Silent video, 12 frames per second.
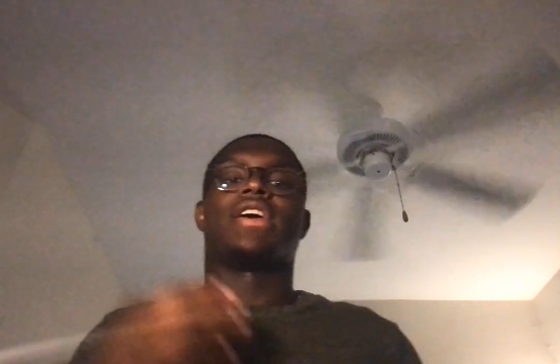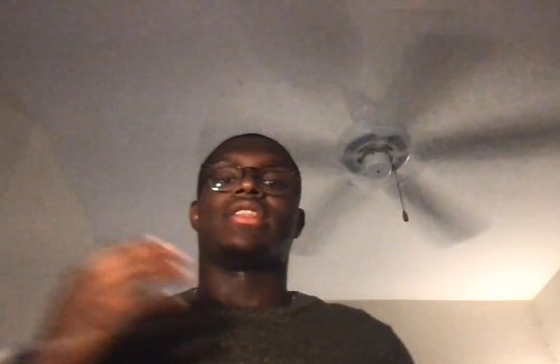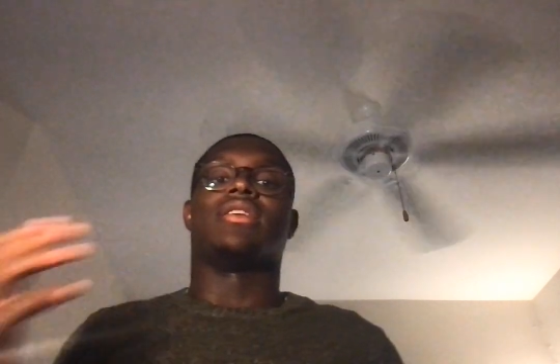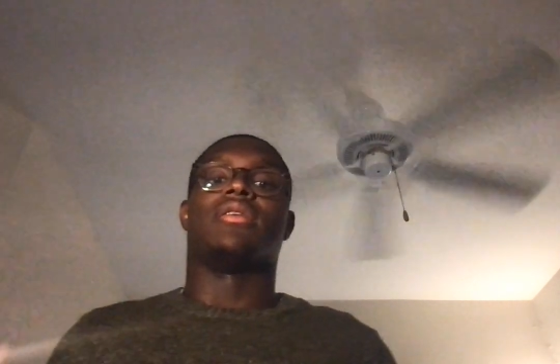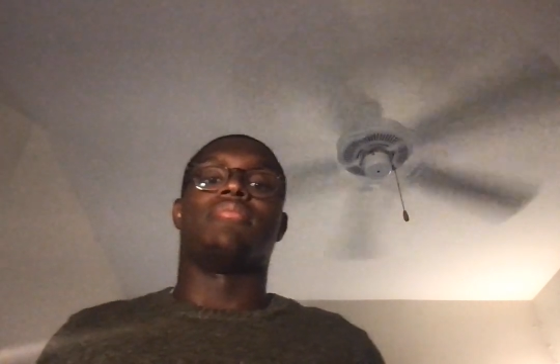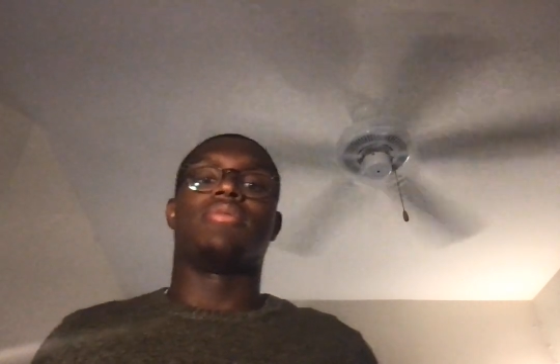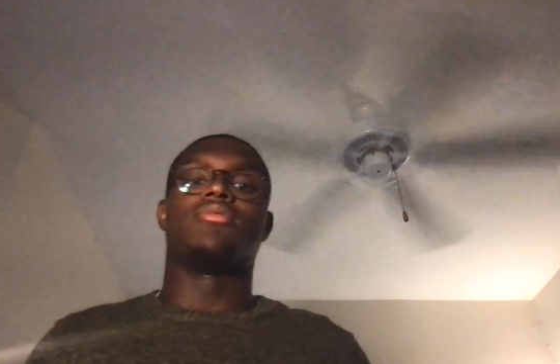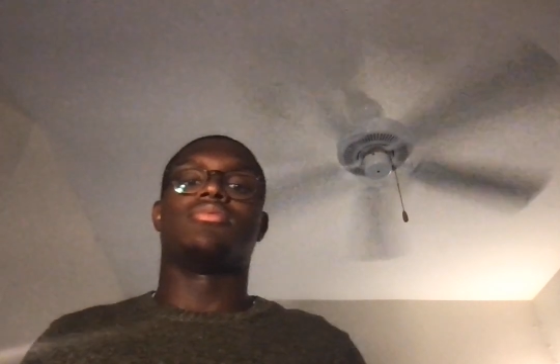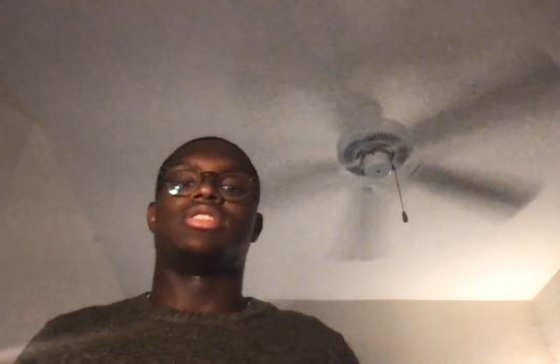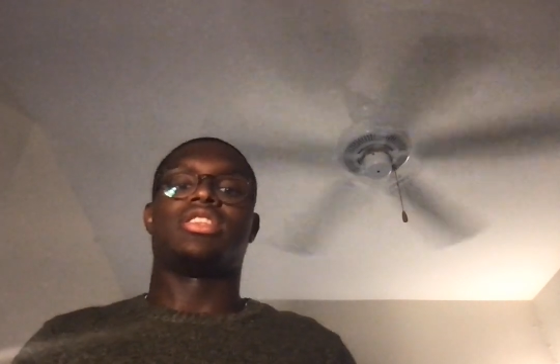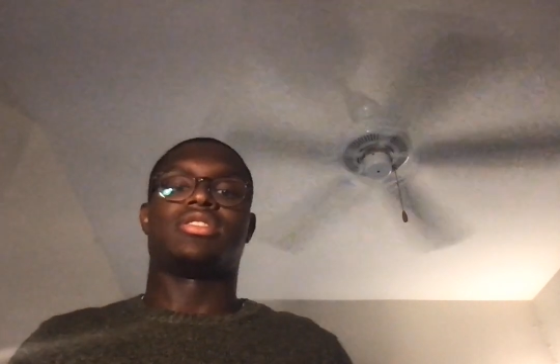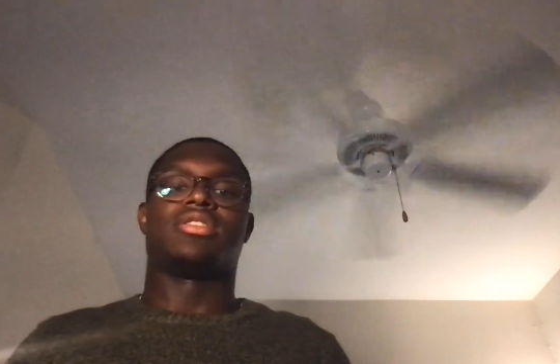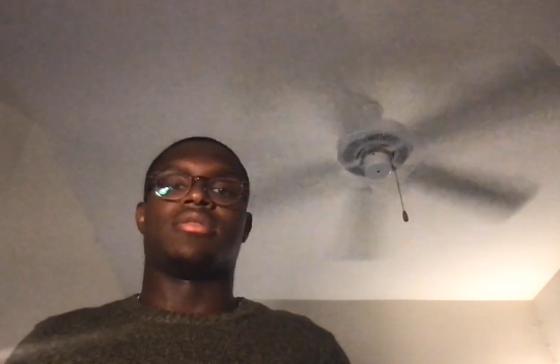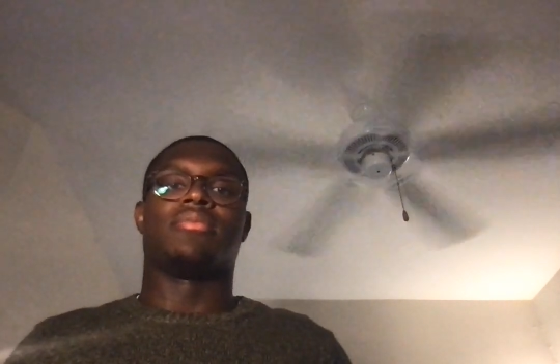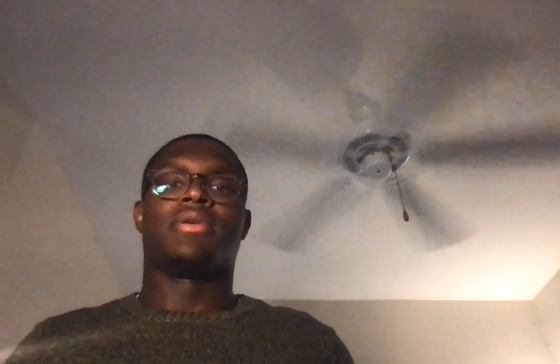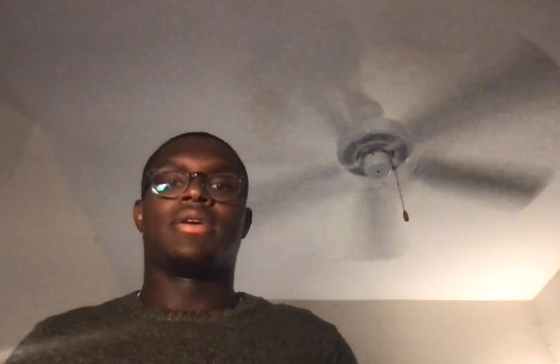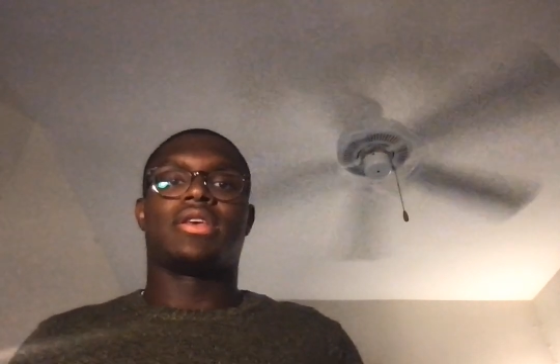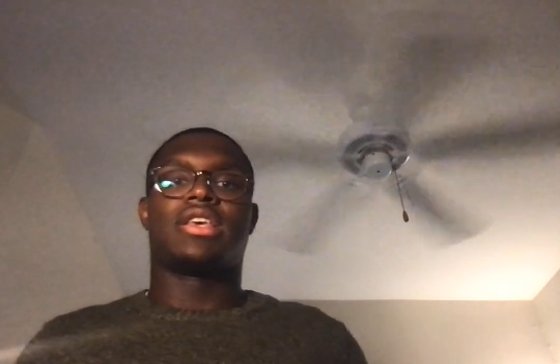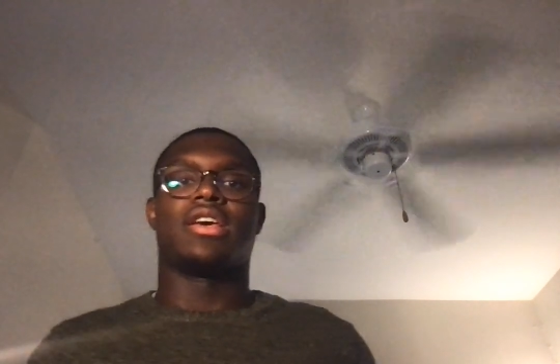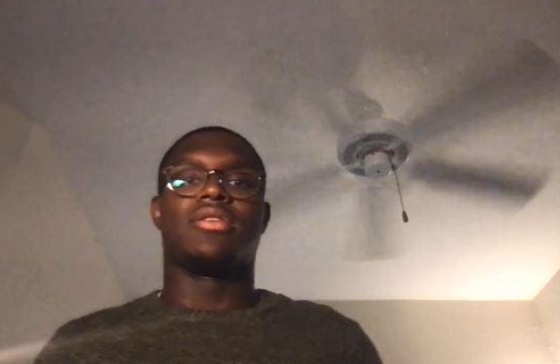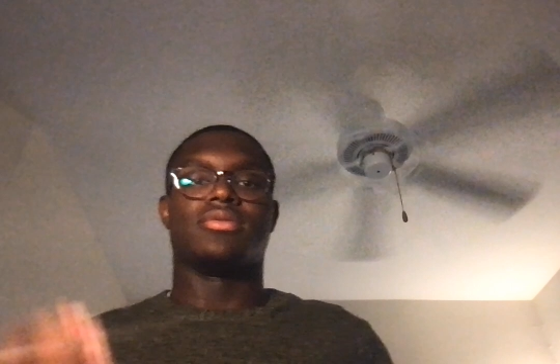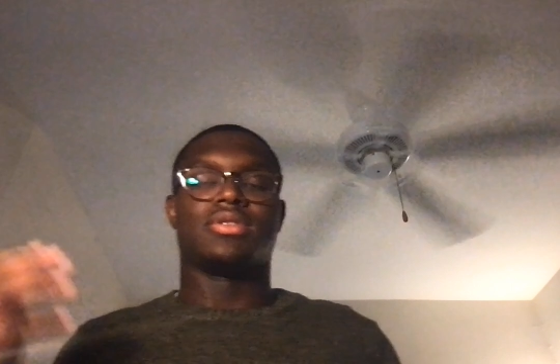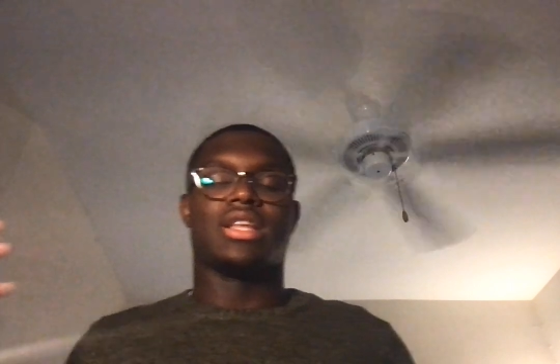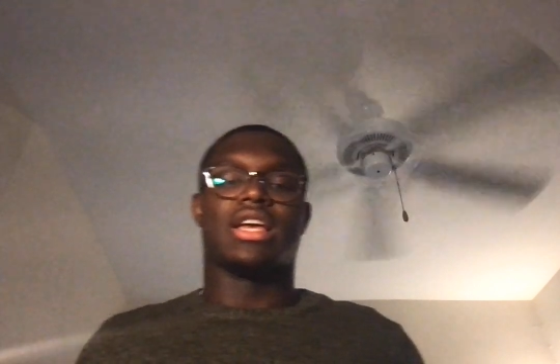immune system
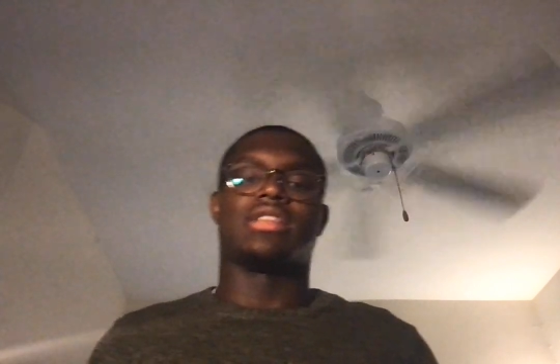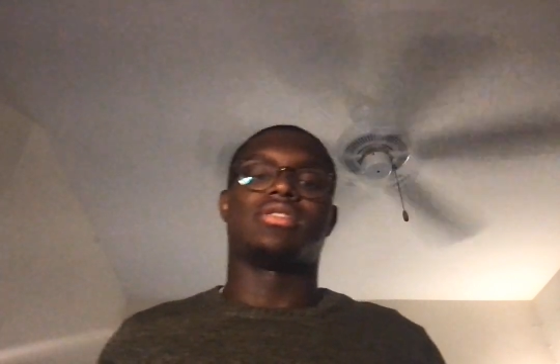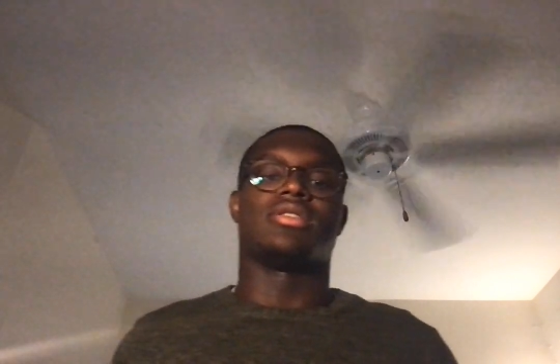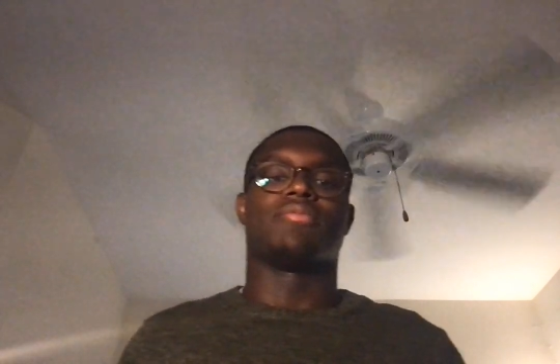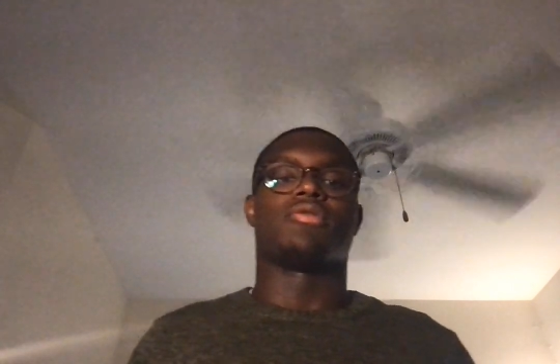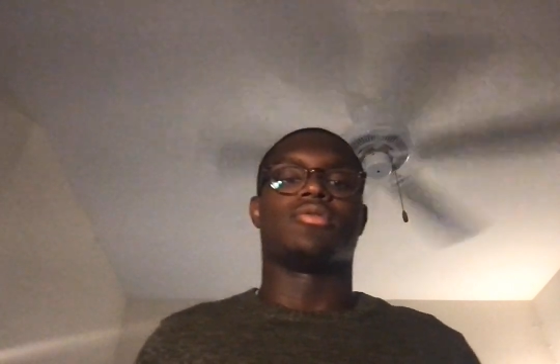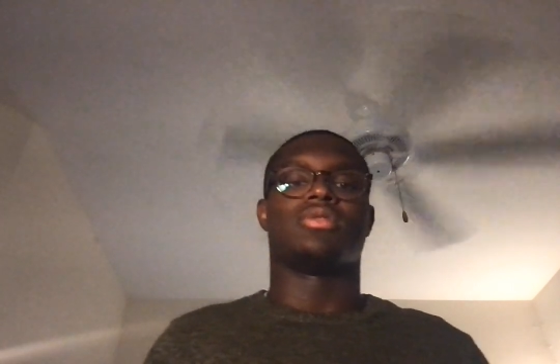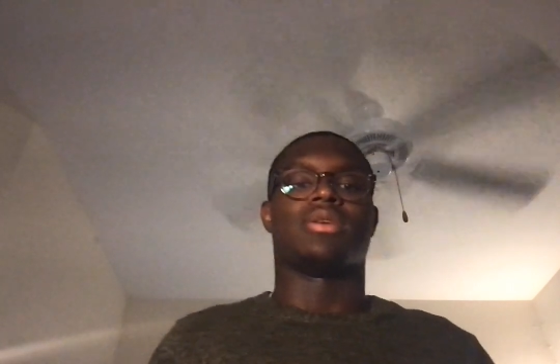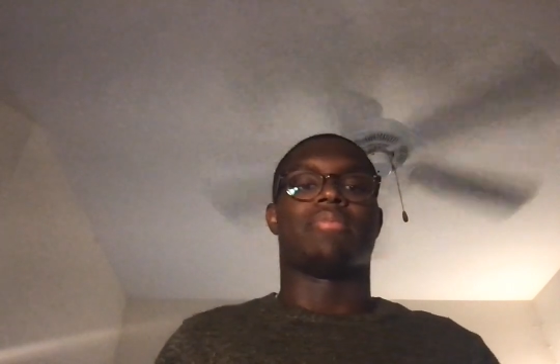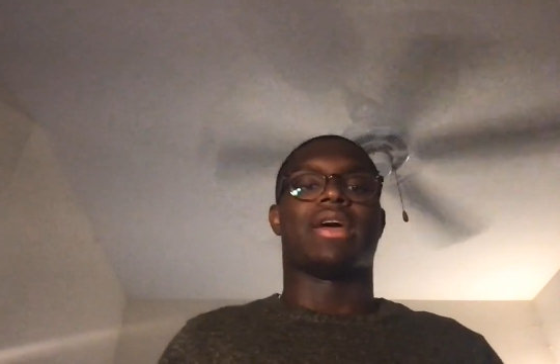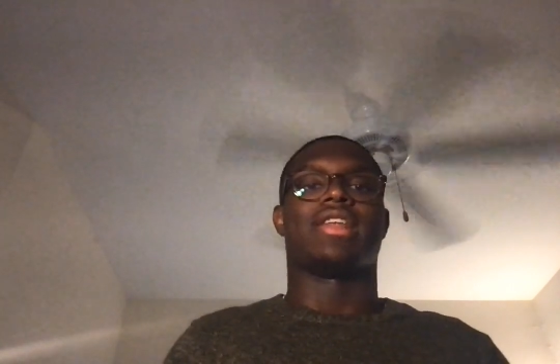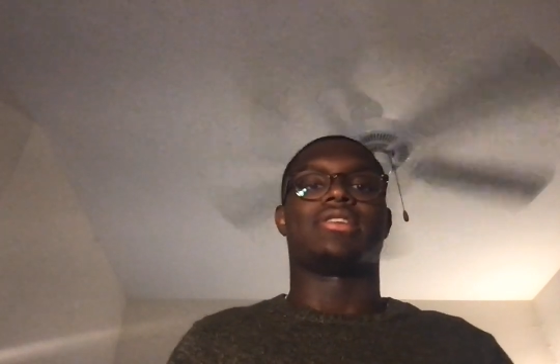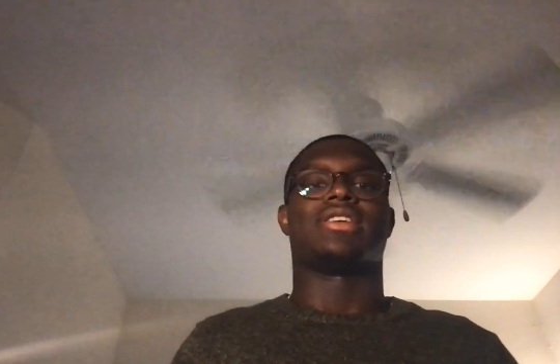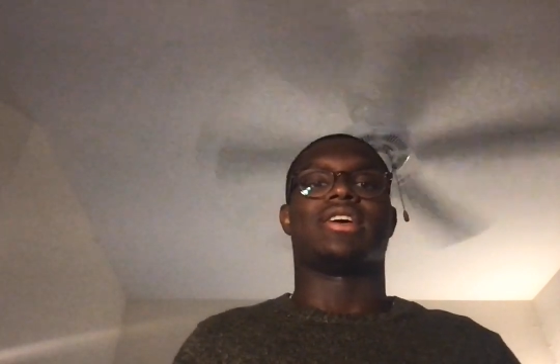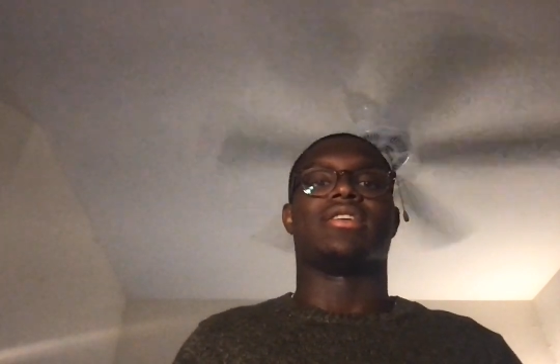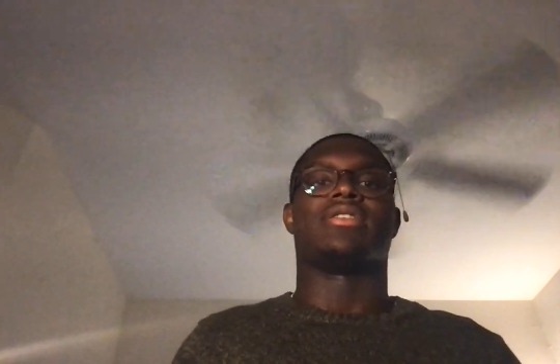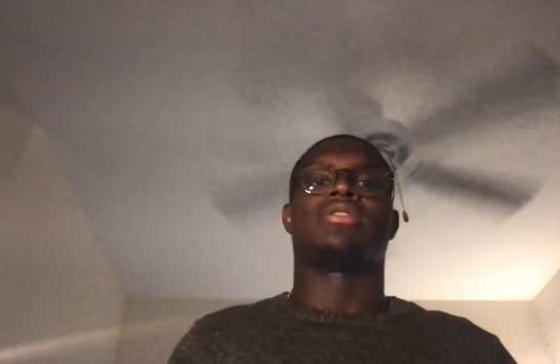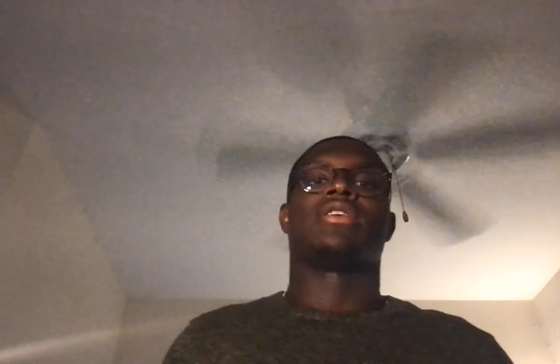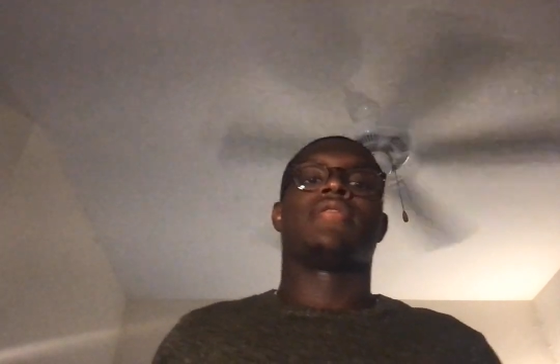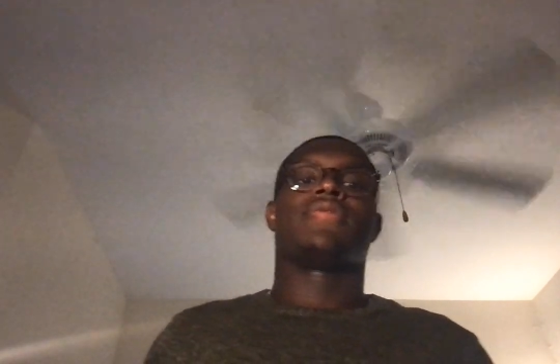kills the insulin producing beta cells,